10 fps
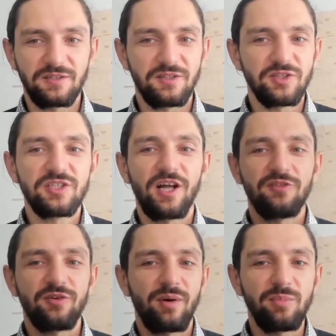digital
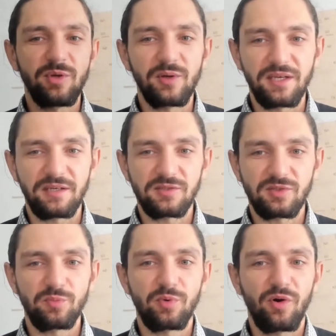therapeutics,
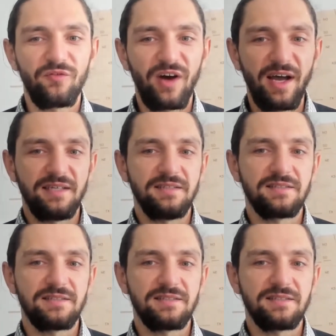to provide